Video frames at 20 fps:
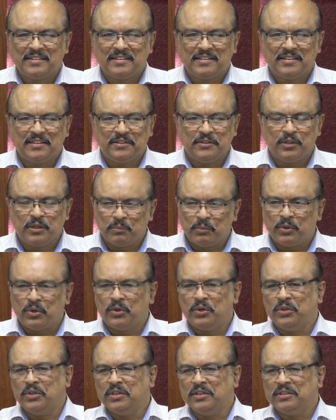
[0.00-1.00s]
You're
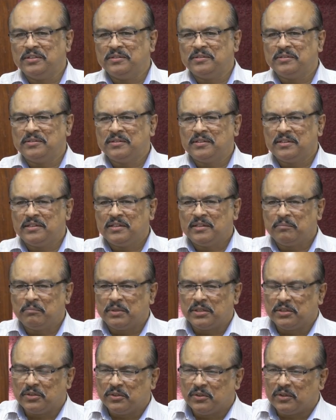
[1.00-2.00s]
bored.
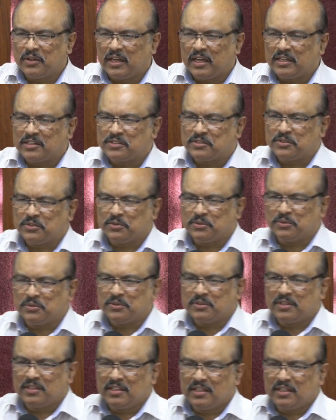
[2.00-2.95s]
But, you know, as you